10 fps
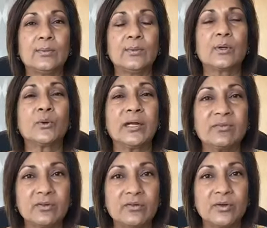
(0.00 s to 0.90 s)
we're
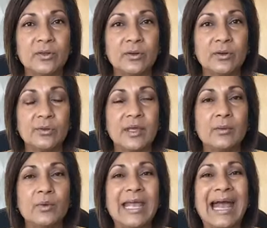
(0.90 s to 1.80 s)
grateful for that
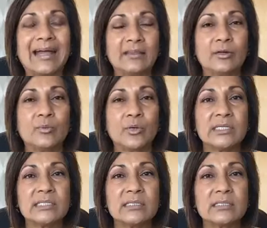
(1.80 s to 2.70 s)
we had their
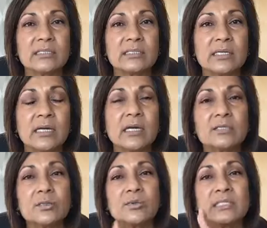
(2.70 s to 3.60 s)
presence.
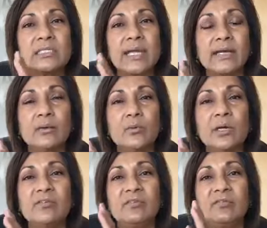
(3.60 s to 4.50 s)
So in the second
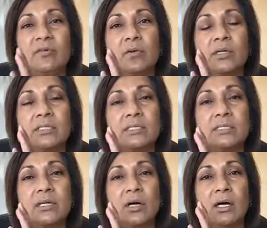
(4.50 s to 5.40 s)
wave, the focus
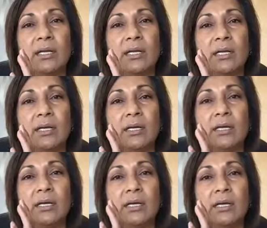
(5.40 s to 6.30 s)
is on
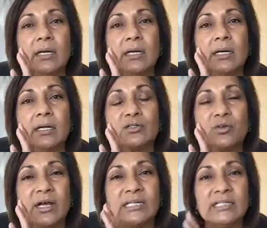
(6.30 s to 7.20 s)

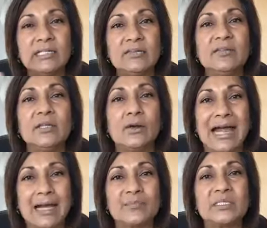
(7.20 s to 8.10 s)
trying to live in their
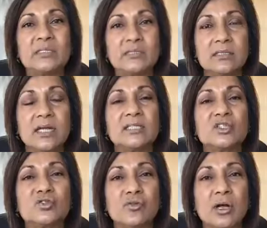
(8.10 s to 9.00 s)
absence and
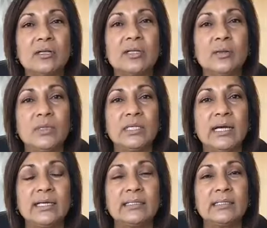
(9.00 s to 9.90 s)
struggling with
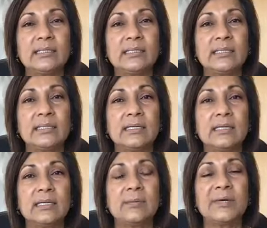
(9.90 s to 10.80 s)
that.
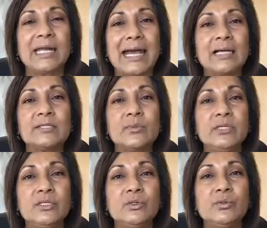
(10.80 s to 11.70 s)
But as we
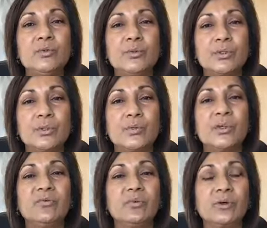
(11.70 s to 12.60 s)
do the
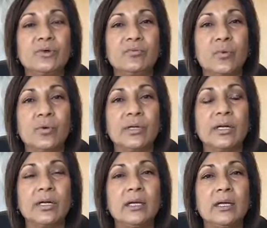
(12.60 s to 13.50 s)
grief work of
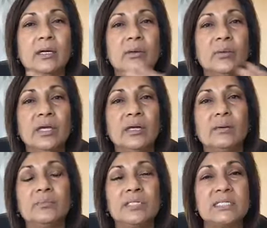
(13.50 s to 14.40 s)
mourning, we
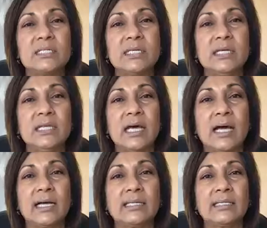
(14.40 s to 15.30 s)
come to see
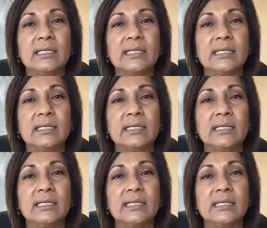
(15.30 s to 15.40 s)
that,